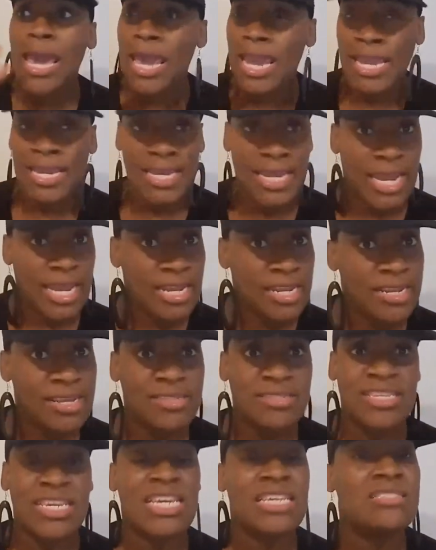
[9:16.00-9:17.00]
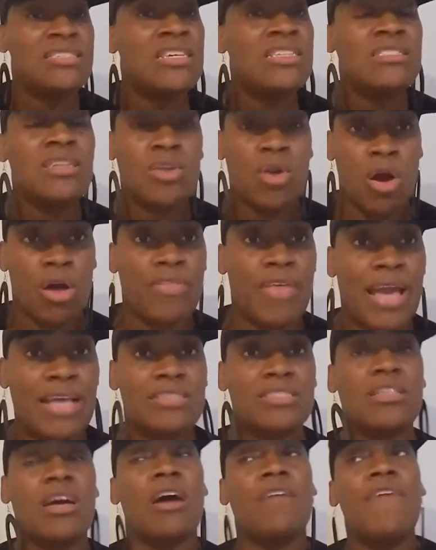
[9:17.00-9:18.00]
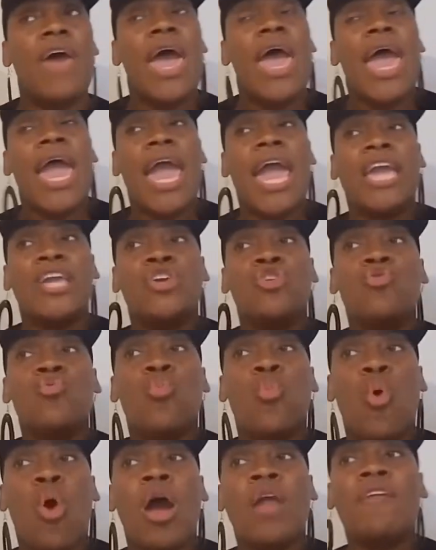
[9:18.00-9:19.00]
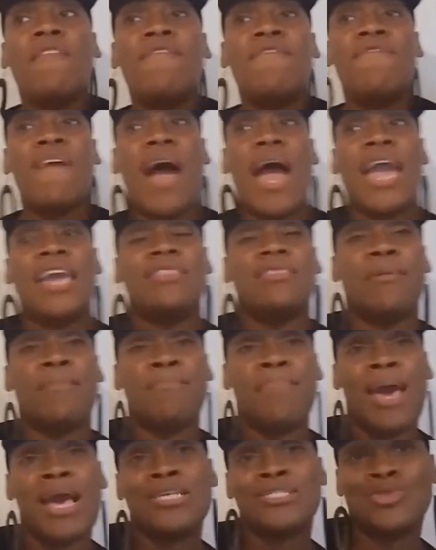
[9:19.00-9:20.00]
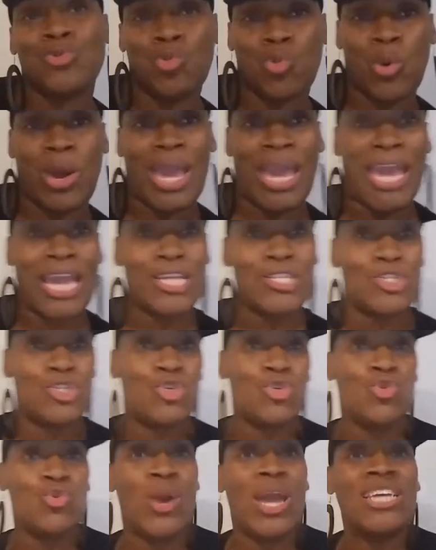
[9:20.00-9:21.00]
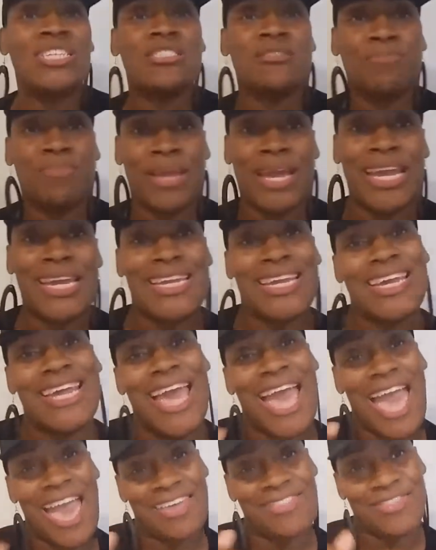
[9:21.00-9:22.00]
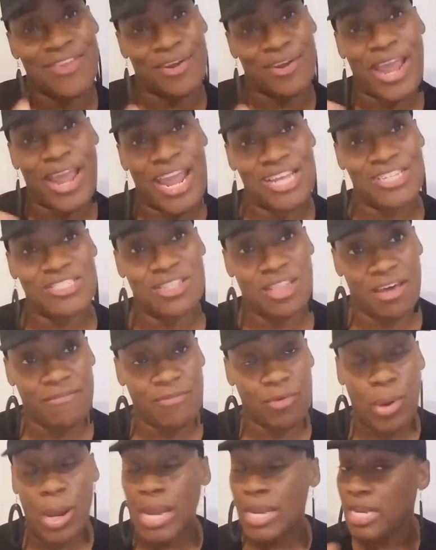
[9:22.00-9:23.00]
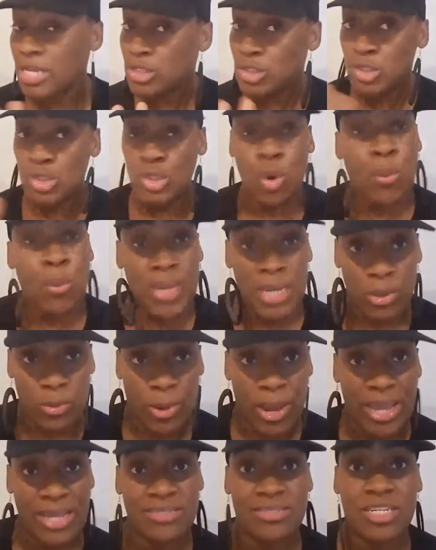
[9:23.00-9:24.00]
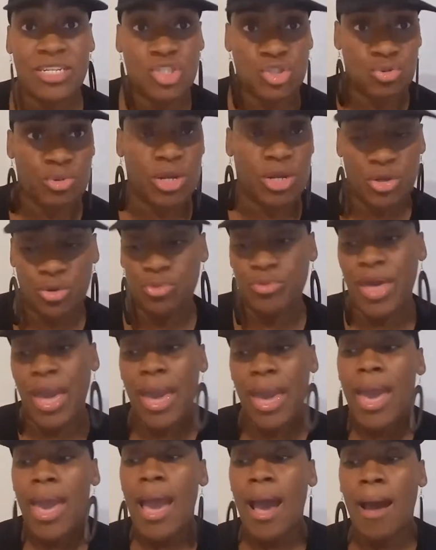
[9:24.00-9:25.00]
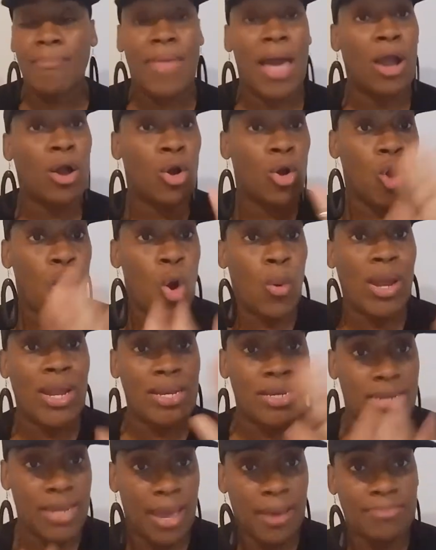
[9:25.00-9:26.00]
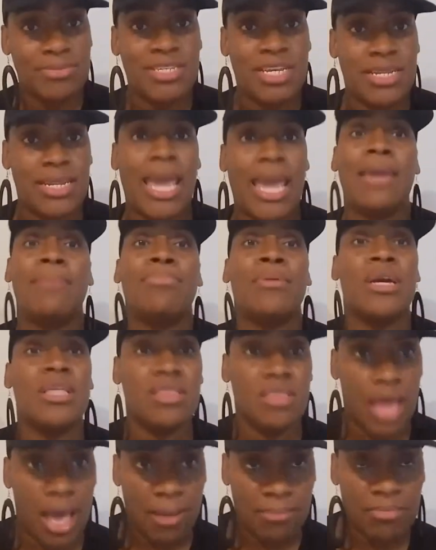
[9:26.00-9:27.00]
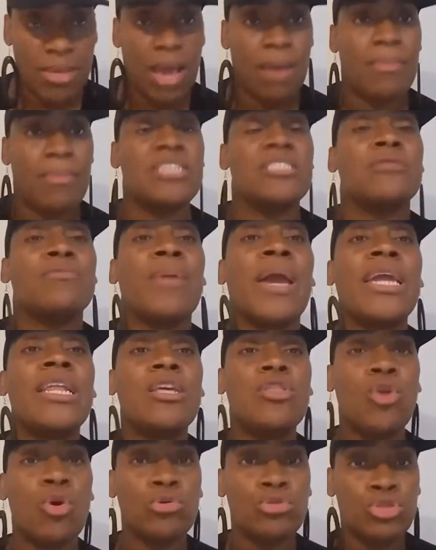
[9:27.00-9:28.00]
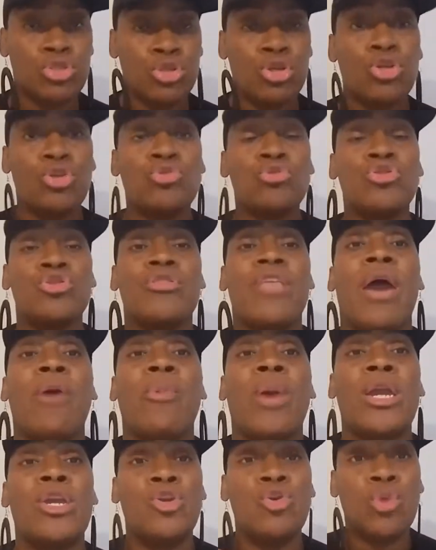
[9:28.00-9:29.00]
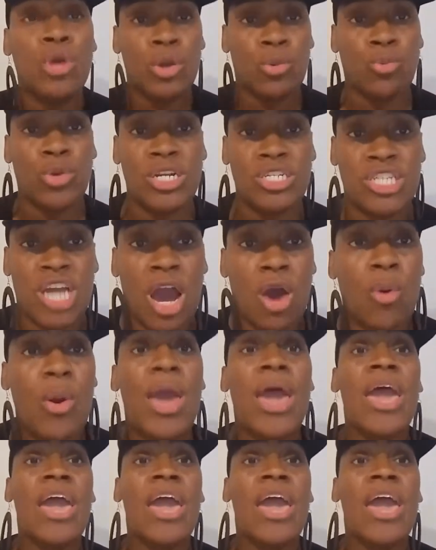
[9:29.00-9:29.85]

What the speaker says: and diseases and all that stuff. And you want to find the best way to explain it at their age level. And it's so many ways that you can do that. I'm not going to go in depth today, but I'm explaining those to you so that way you can reach out